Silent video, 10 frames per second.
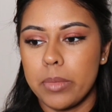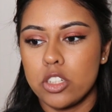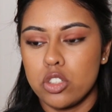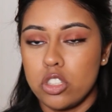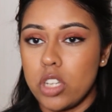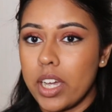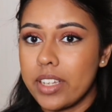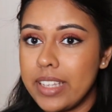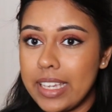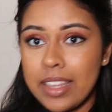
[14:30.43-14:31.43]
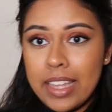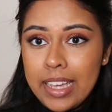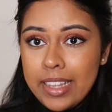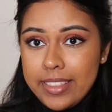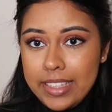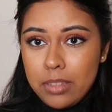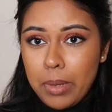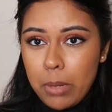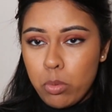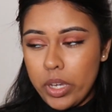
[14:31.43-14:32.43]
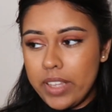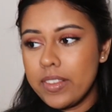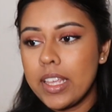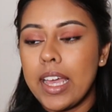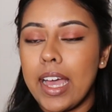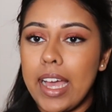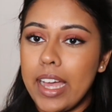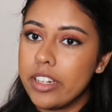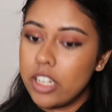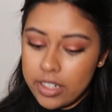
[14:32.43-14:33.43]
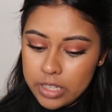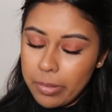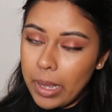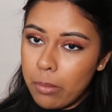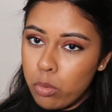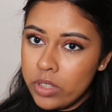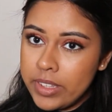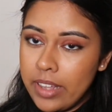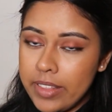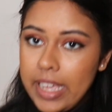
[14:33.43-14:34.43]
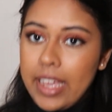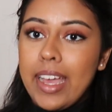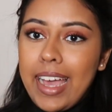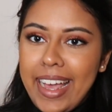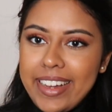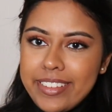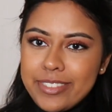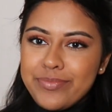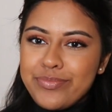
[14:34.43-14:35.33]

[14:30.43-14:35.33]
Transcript: Make sure you're targeting these bad boys and the bad boys down there and